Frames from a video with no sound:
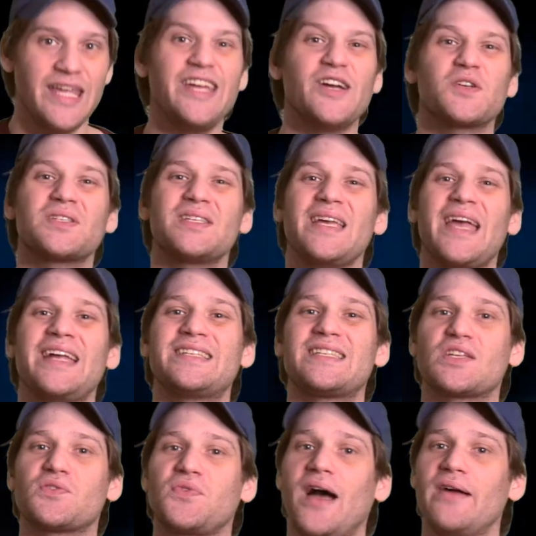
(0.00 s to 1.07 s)

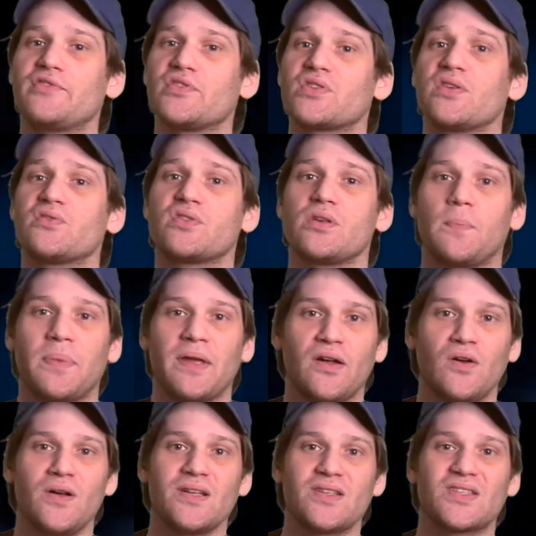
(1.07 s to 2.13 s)
ERC-865 just gives the
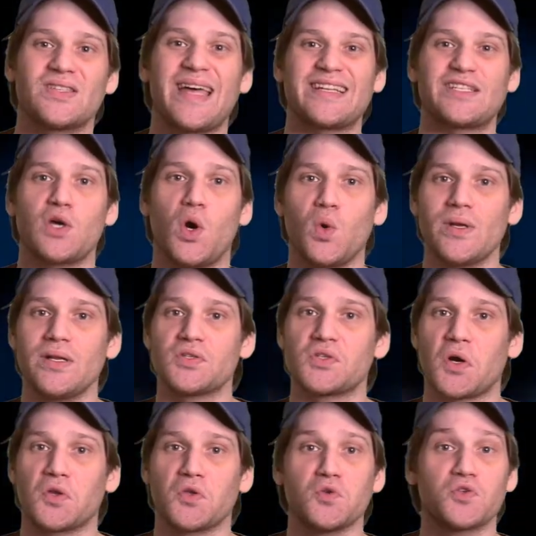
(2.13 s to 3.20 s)
appearance that tokens
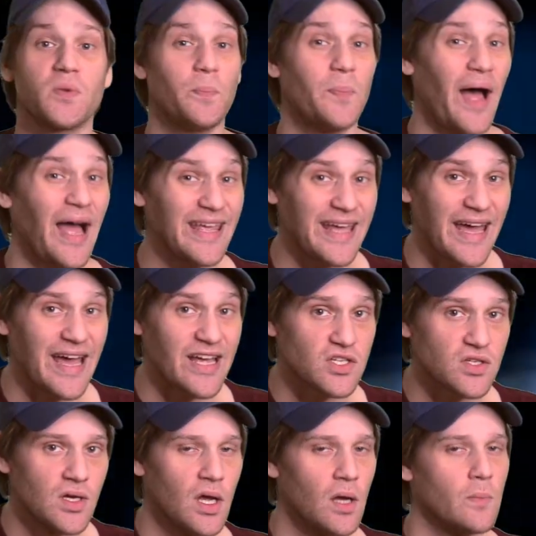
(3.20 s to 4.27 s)
are used to buy
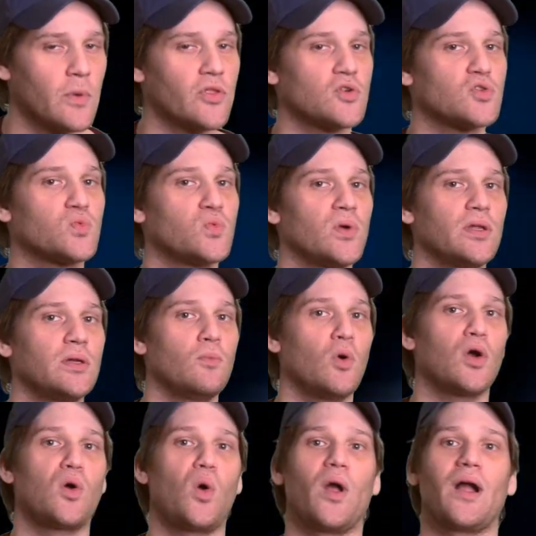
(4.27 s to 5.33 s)
gas, but there's really
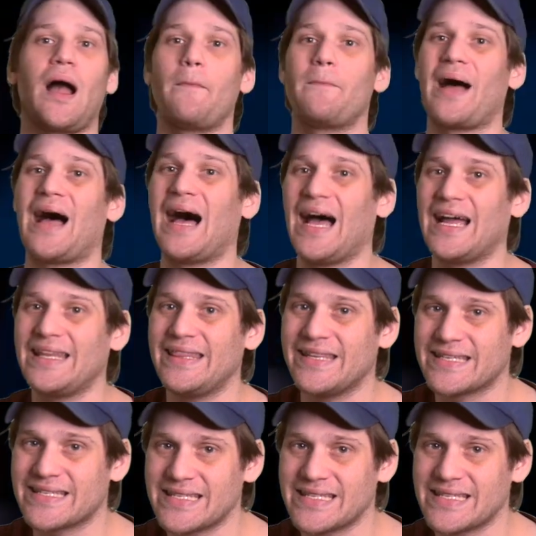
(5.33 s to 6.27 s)
more going on behind the